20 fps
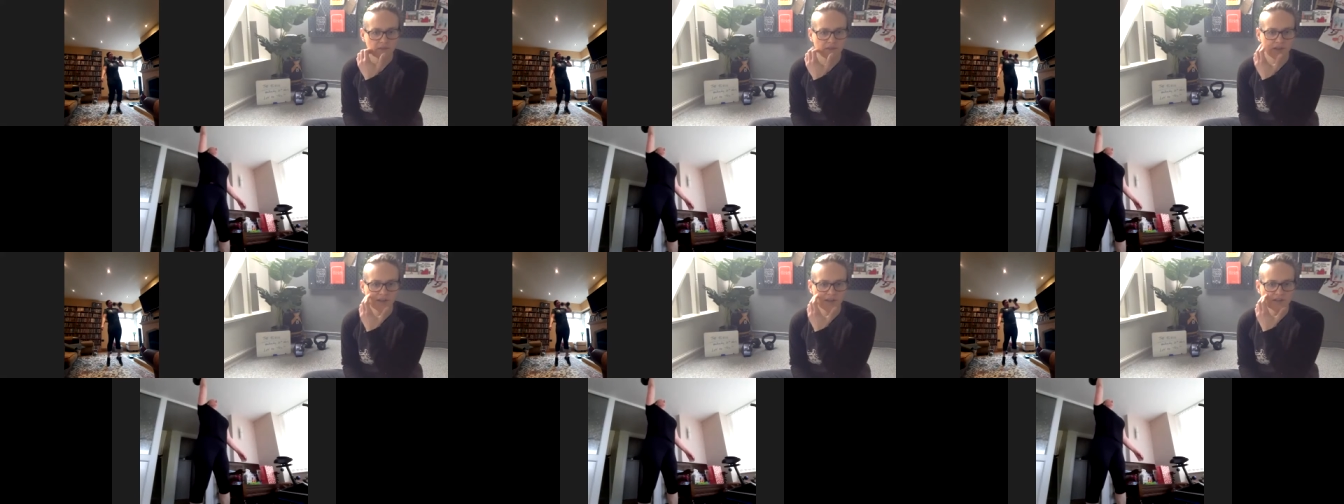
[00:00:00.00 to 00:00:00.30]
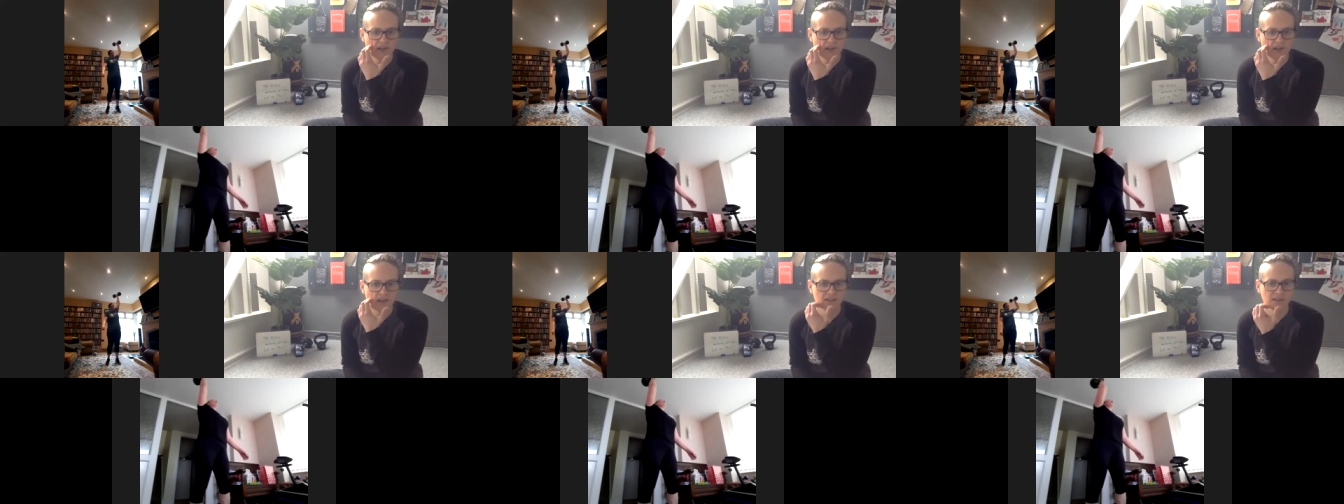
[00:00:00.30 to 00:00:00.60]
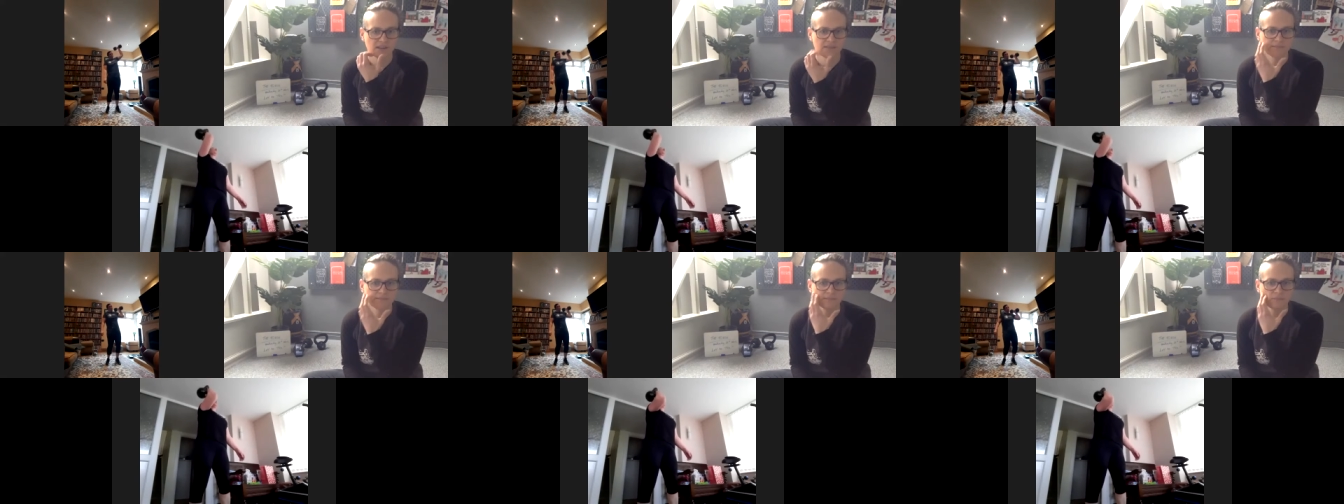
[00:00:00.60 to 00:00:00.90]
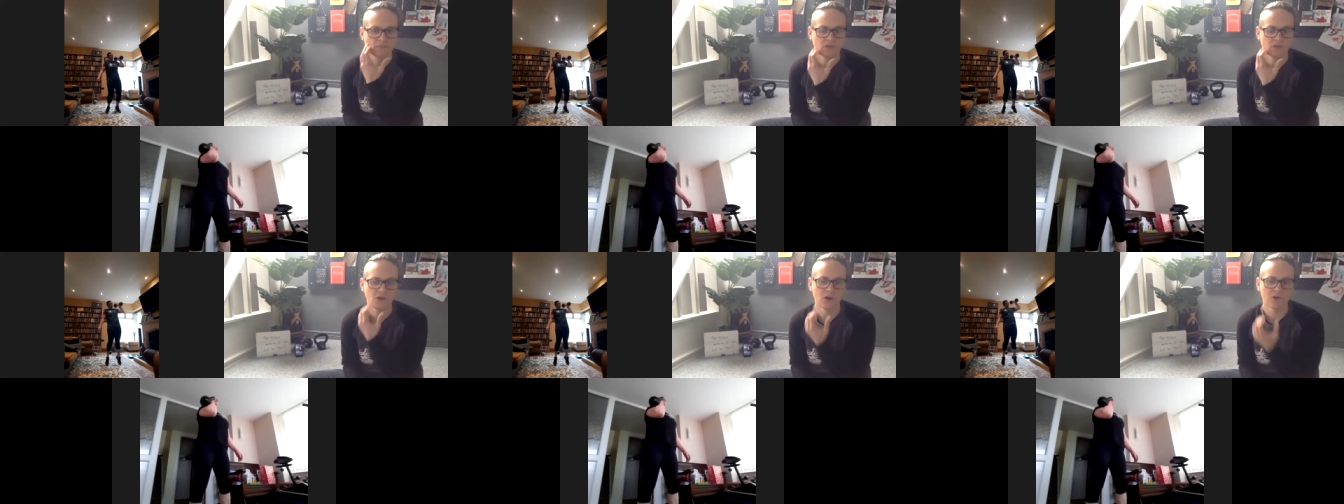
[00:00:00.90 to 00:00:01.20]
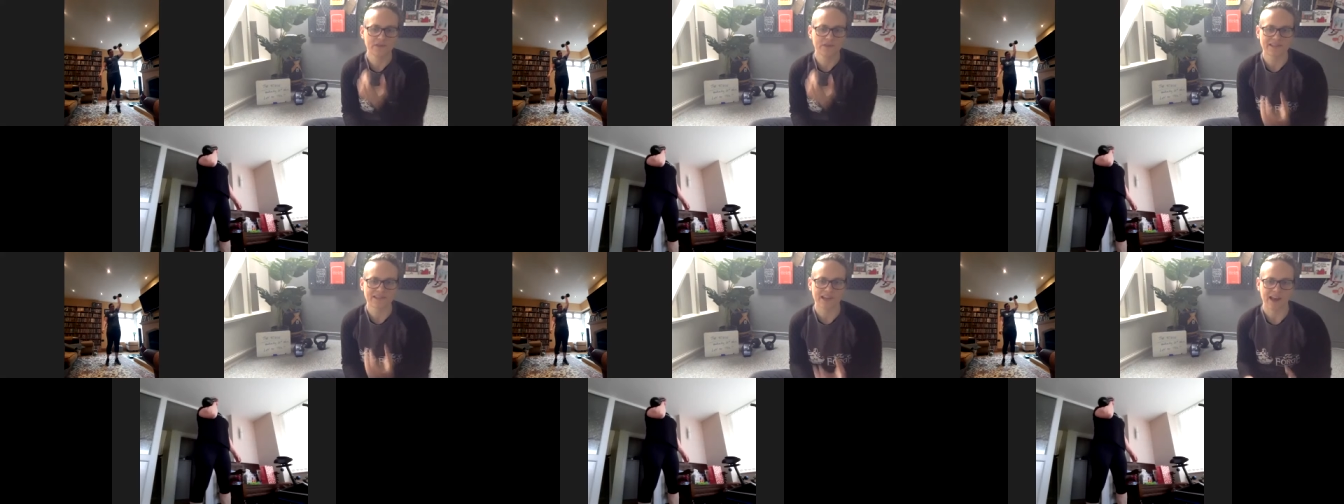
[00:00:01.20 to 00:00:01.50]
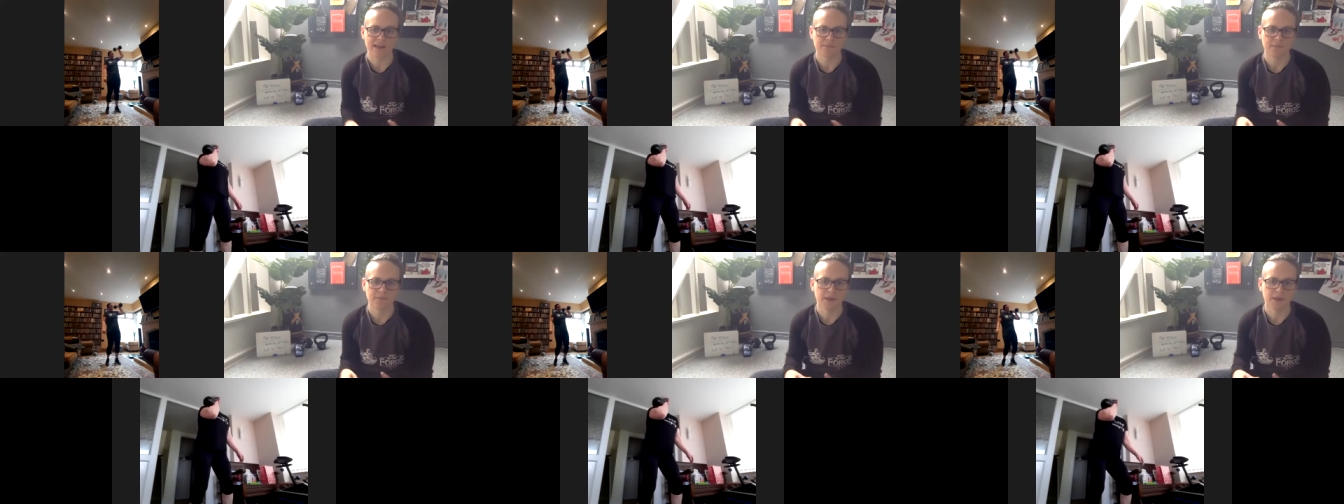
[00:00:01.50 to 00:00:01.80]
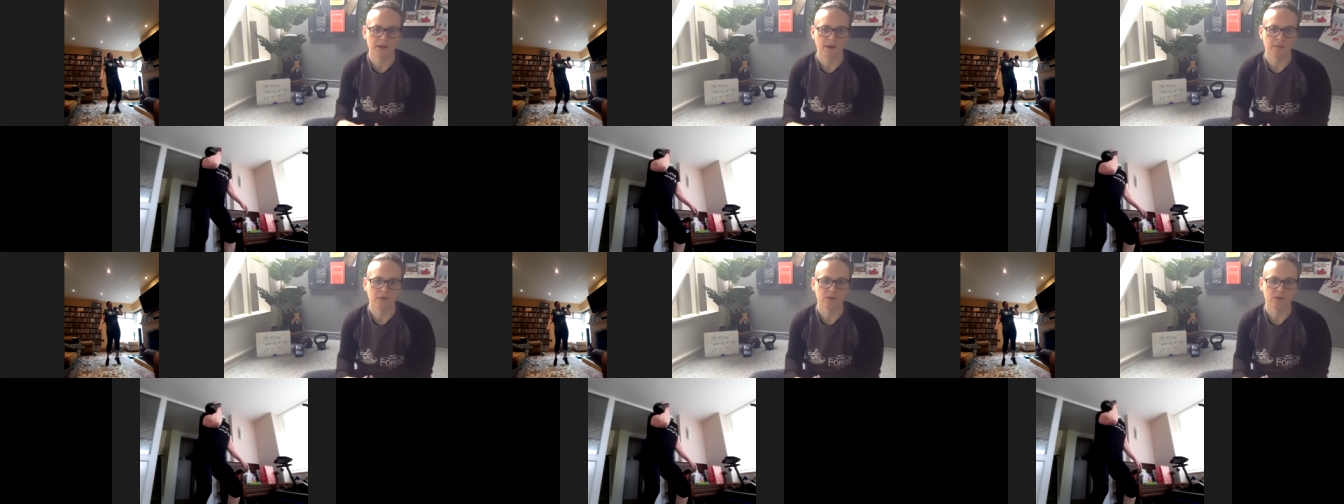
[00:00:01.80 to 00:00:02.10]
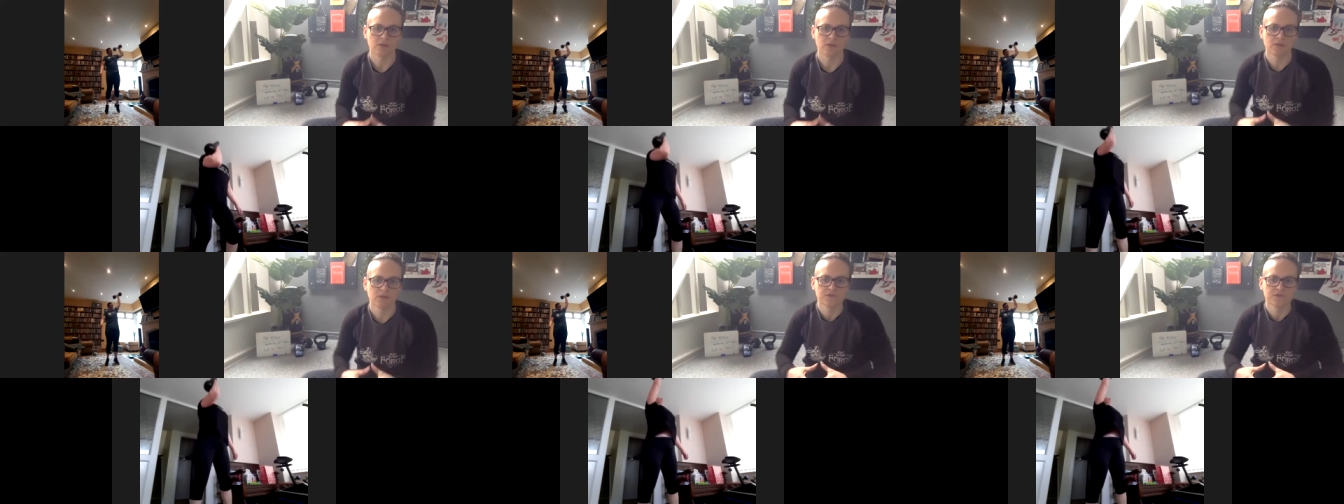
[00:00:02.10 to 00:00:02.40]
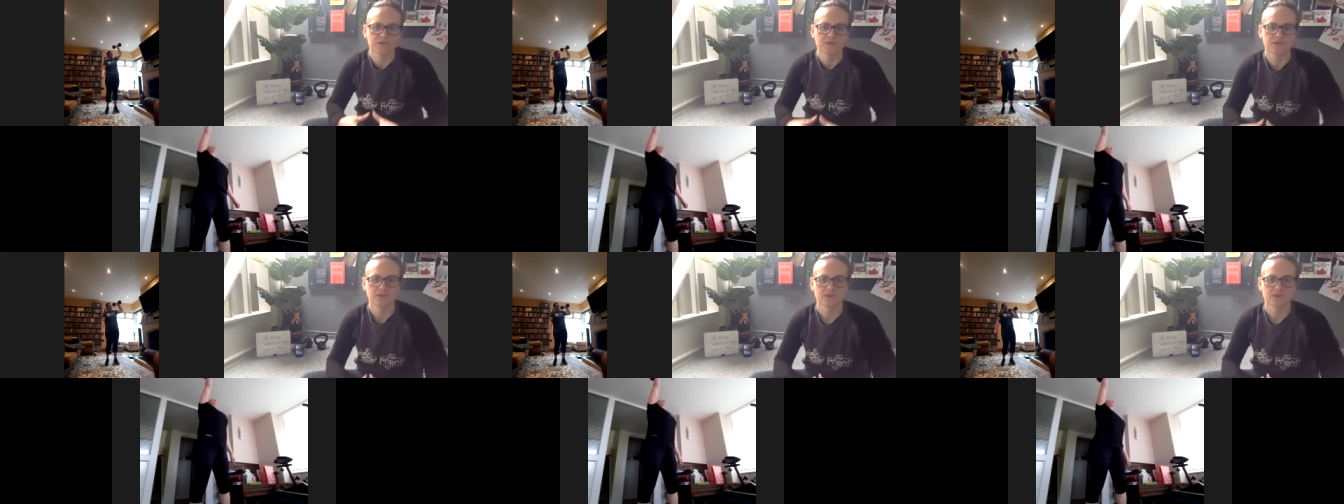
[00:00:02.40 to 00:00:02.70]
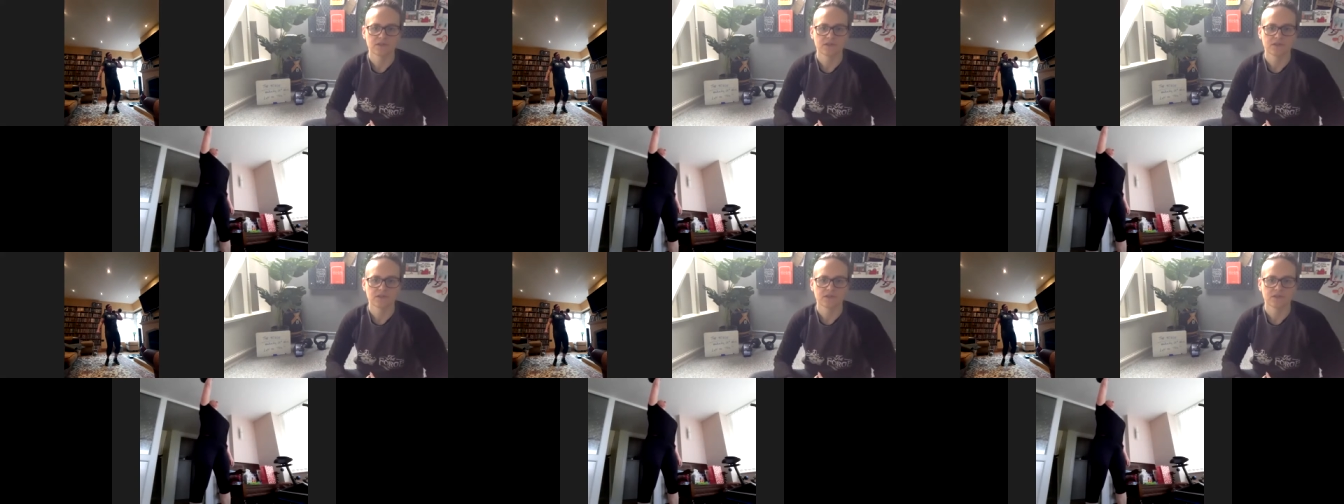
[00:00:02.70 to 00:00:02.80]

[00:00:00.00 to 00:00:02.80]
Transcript: And Geraldine, loads of time made up on those.